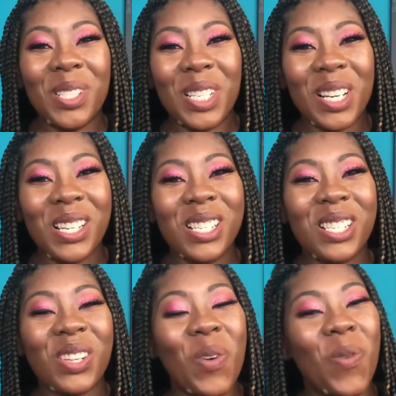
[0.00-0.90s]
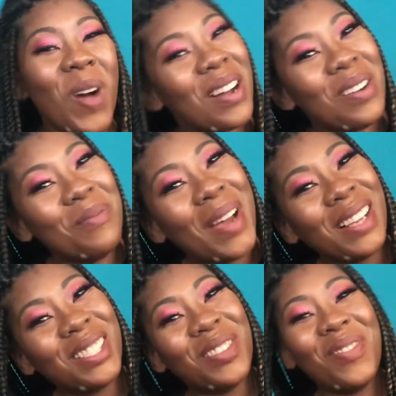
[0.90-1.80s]
builders? Welcome
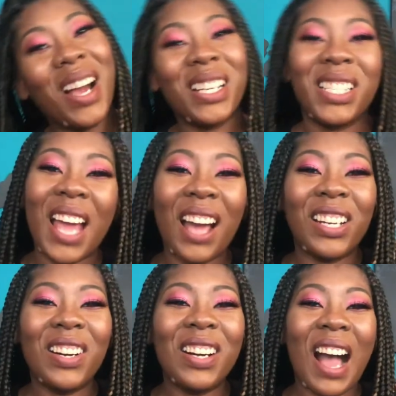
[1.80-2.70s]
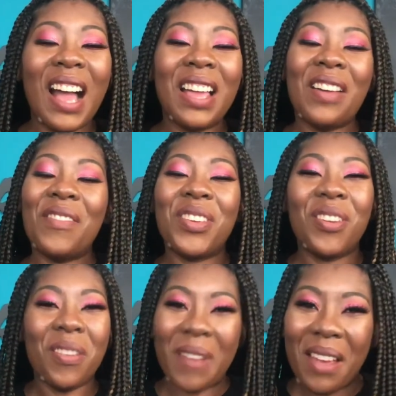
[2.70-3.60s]
back to my channel. I am
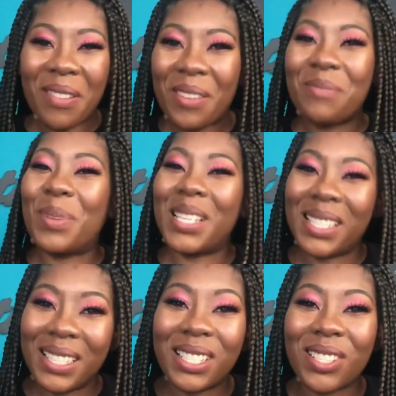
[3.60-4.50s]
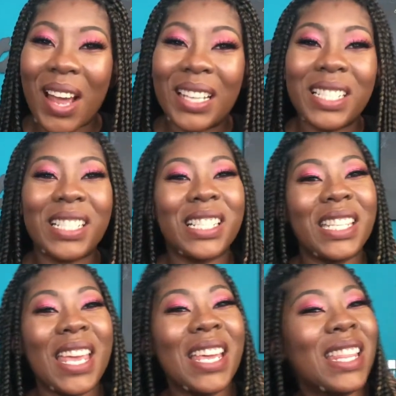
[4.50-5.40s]
your favorite business strategist
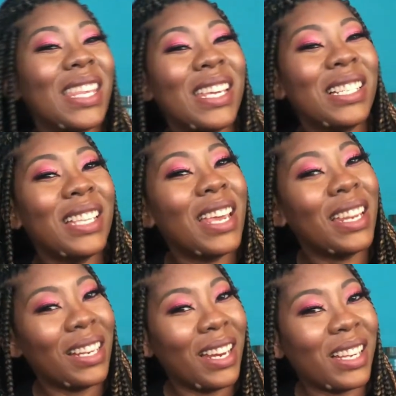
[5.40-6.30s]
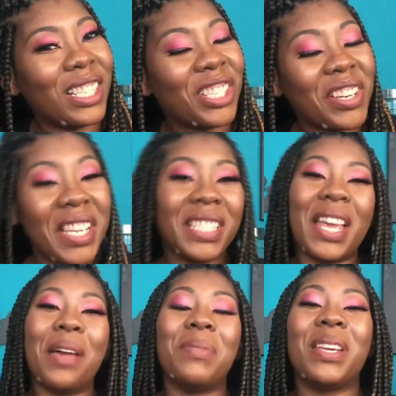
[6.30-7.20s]
in these internet streets,
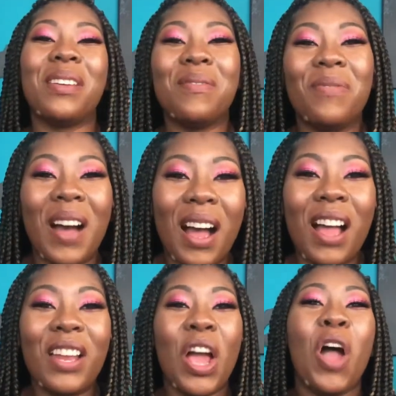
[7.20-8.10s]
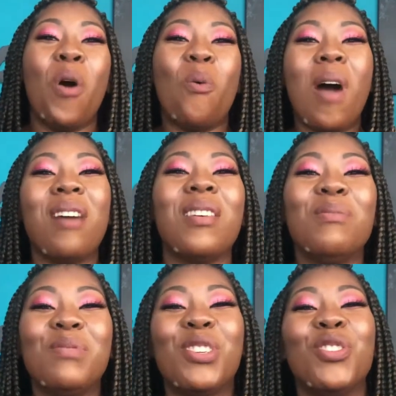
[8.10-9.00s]
Ebony Evaughn.
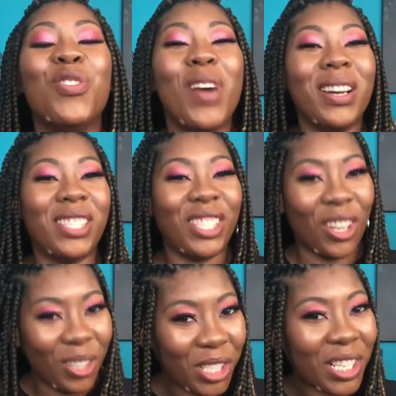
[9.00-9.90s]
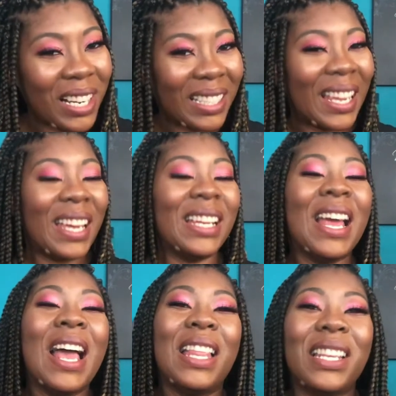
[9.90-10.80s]
Welcome to A Soul Struck Land.
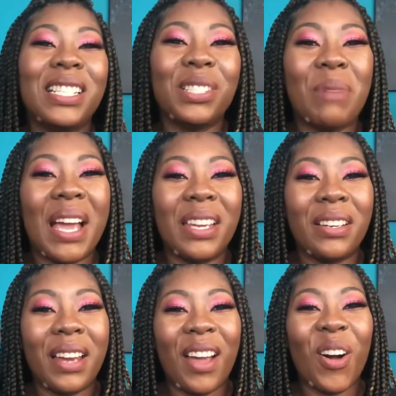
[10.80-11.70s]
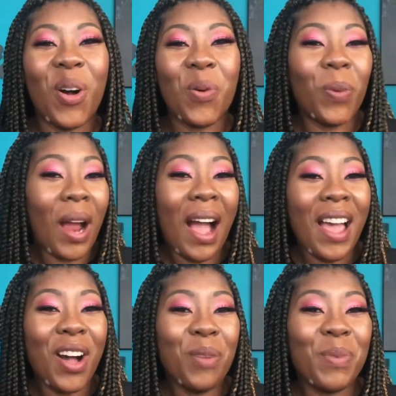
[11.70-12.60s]
This is my internet home where I
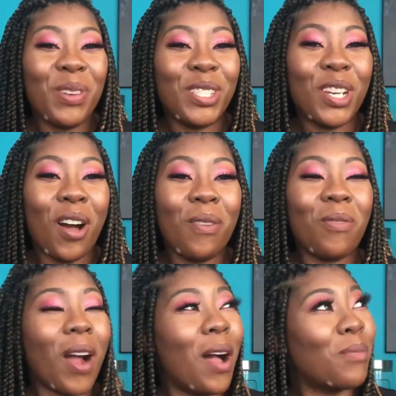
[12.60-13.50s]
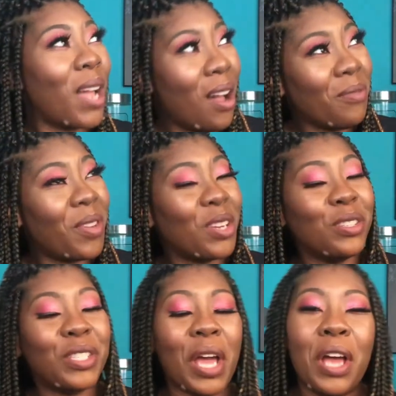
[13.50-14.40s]
help you to go from
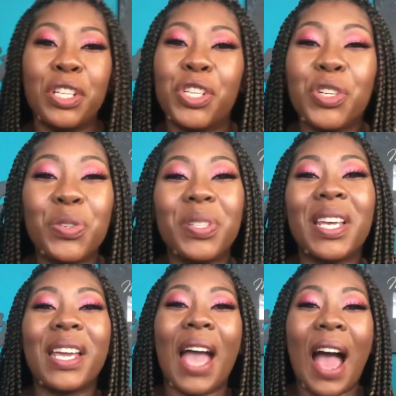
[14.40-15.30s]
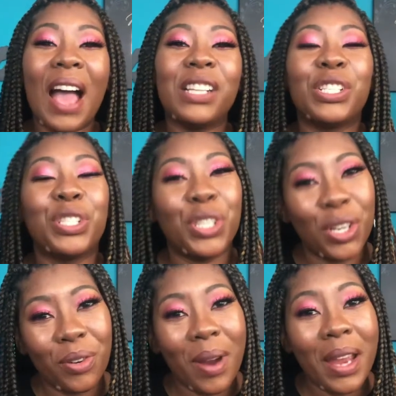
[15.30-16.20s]
confused to the cash
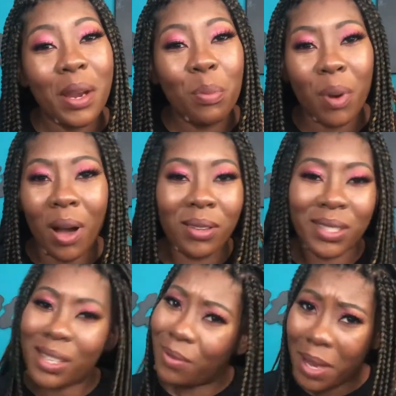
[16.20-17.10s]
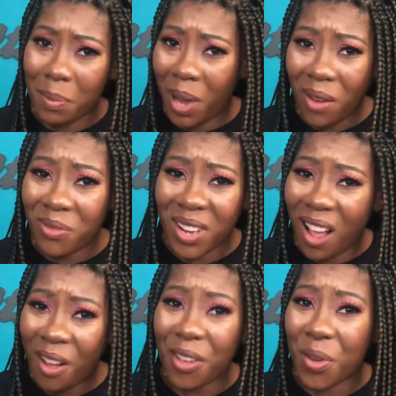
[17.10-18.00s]
generating boss that we both
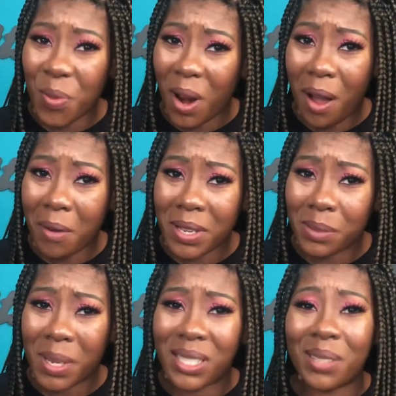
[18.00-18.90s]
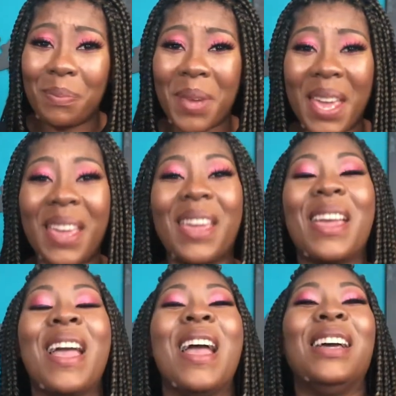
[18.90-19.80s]
know you were always meant to
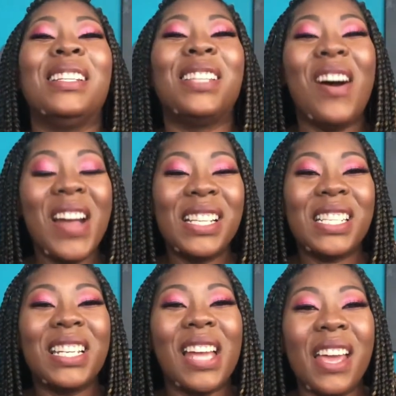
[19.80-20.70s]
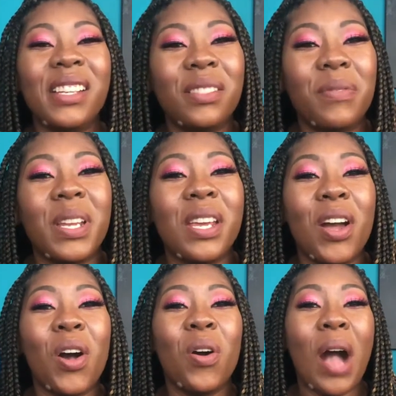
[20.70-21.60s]
be. So in today's
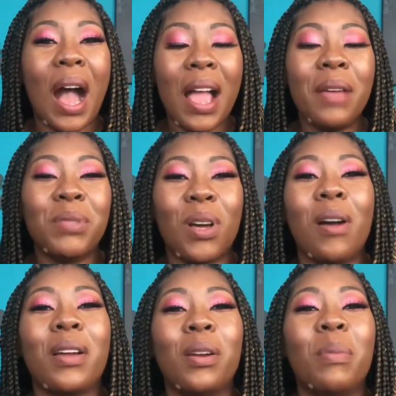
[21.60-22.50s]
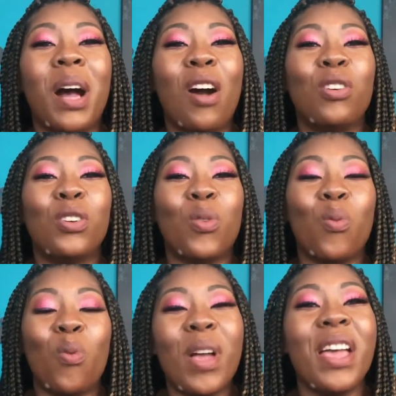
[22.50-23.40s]
video, I am talking about
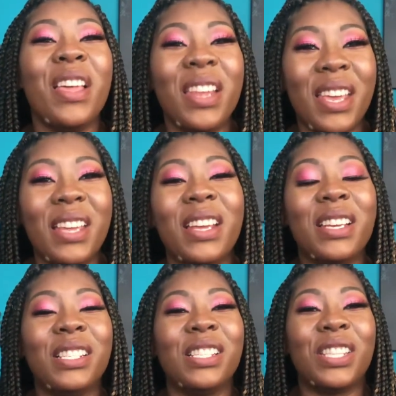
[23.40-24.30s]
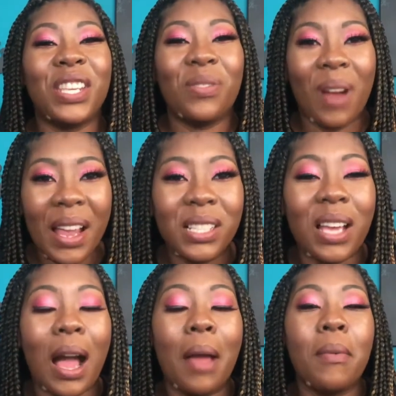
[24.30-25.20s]
when it is the right
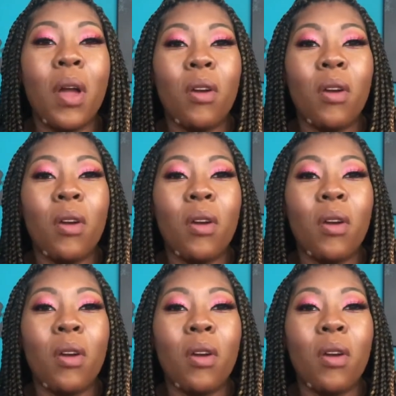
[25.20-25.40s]
time